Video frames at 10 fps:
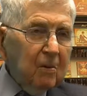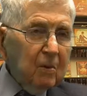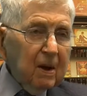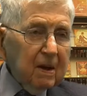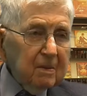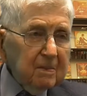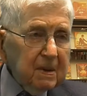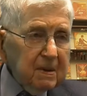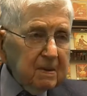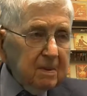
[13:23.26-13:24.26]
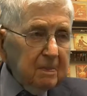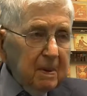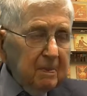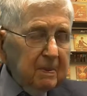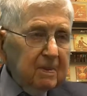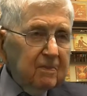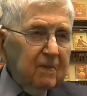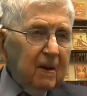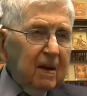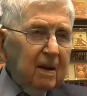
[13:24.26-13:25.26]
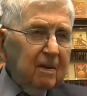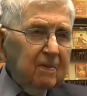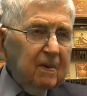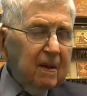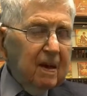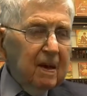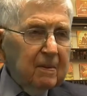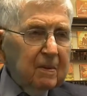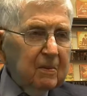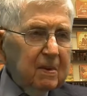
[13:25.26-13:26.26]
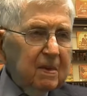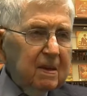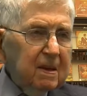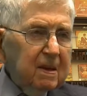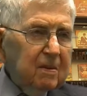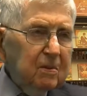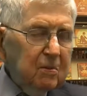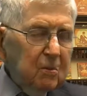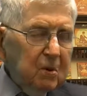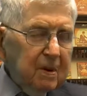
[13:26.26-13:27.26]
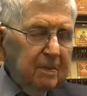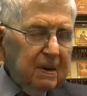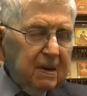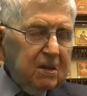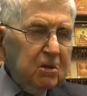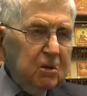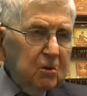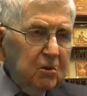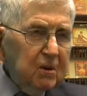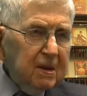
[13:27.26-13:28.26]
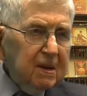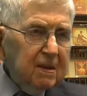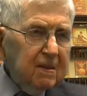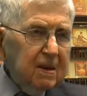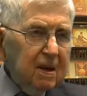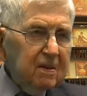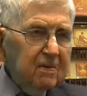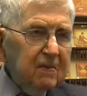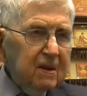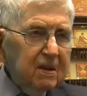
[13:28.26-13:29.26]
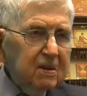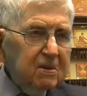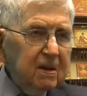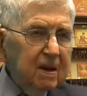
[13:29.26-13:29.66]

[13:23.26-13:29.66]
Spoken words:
Well, because the people involved who would have been included in the other village